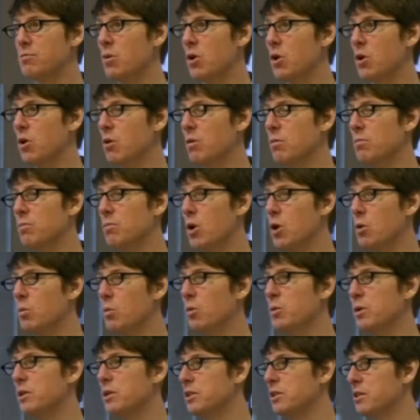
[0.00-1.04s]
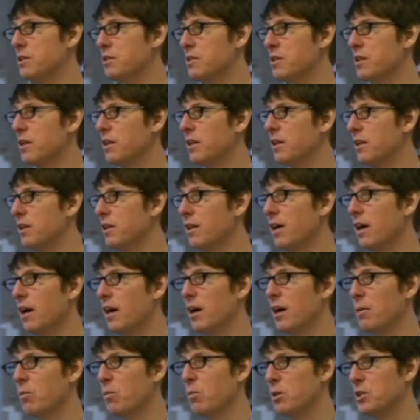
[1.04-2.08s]
mo mobile, which is the
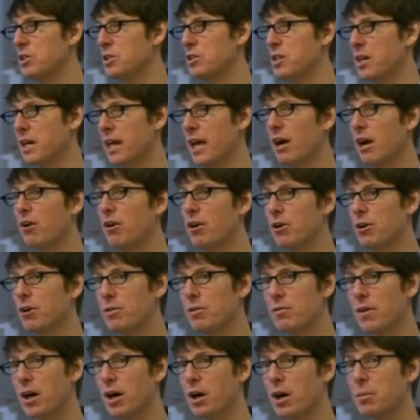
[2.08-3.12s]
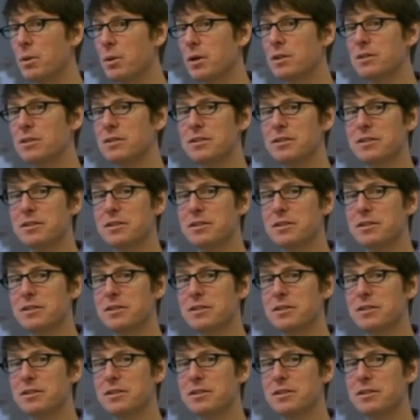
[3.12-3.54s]
um, which is the carrier environment.